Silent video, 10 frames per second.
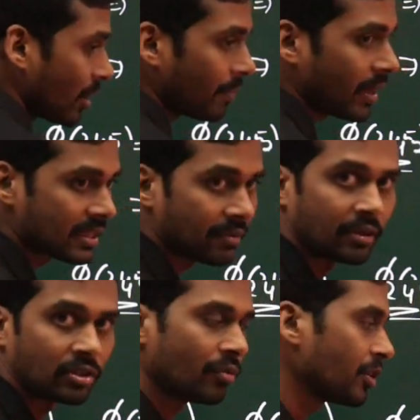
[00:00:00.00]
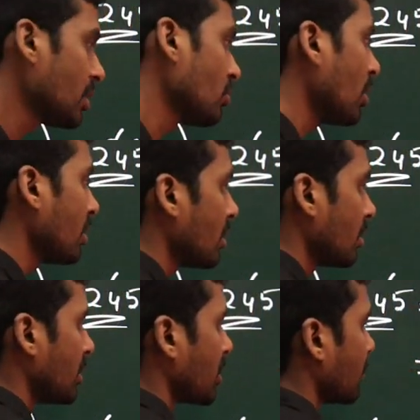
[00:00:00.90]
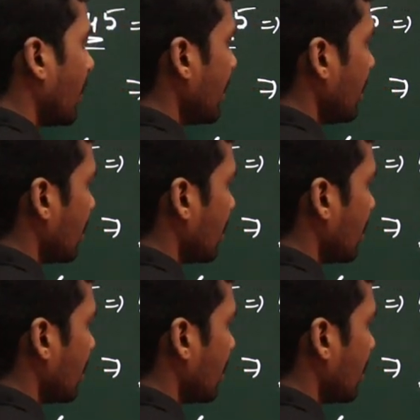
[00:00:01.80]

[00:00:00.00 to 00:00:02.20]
1 by 7. So which is what? 6 by